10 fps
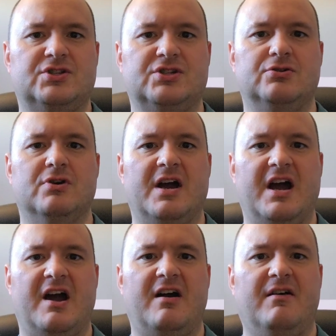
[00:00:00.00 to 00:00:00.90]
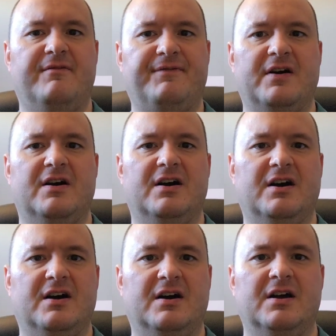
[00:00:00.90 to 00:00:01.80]
to
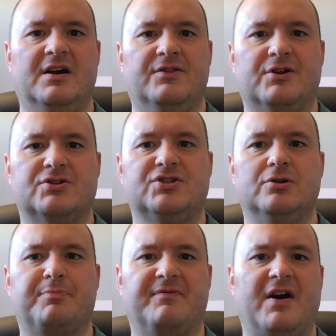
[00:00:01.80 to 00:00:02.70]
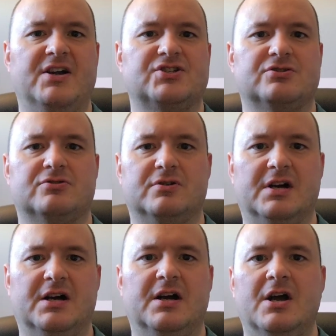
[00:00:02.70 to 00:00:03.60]
have their
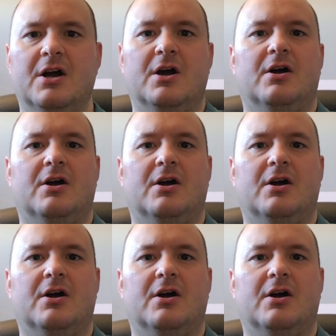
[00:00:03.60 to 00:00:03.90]
supervisor